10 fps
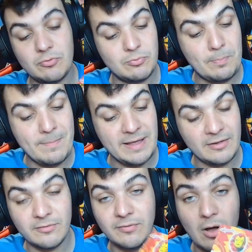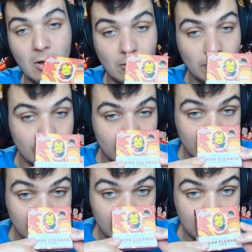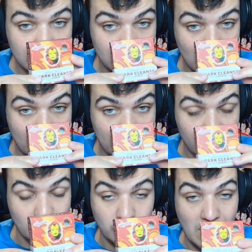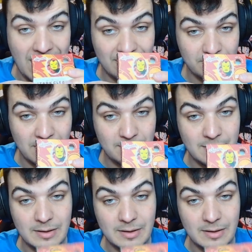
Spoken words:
biggest fall or biggest surprise maybe.